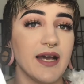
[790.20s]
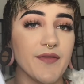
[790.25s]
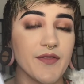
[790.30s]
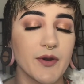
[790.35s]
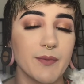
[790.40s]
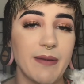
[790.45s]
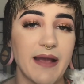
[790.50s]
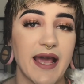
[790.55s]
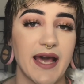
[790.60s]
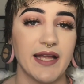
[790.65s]

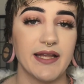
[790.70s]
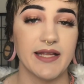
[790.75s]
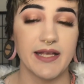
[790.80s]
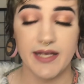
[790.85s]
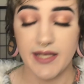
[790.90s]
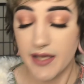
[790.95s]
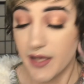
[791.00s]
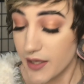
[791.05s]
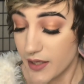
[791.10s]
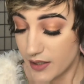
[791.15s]
other
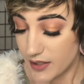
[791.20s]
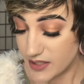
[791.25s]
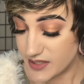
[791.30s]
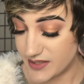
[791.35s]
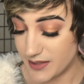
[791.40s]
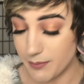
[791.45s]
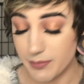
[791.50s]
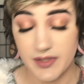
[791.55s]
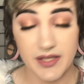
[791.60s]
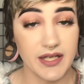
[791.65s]
palette,
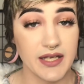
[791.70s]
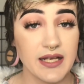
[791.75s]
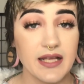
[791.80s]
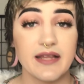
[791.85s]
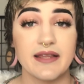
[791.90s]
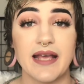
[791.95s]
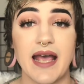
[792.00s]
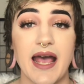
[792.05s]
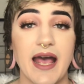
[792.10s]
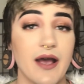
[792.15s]

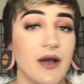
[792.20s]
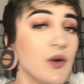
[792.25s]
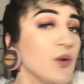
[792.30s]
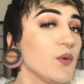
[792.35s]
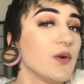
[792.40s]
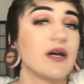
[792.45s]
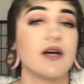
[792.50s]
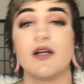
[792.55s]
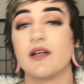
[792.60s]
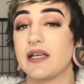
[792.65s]
something that
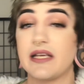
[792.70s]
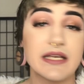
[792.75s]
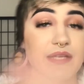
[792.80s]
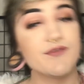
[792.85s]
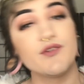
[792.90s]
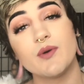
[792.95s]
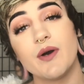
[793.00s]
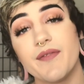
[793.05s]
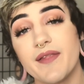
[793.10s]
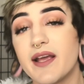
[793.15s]
will give
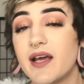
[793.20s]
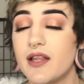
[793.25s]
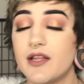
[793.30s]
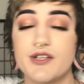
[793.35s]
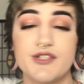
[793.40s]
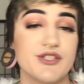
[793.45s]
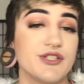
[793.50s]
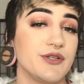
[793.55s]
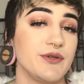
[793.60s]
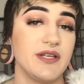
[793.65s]
you all the
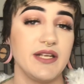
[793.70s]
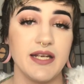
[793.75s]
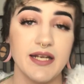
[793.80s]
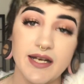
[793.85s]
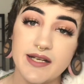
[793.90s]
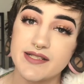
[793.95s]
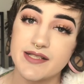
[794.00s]
colors you need,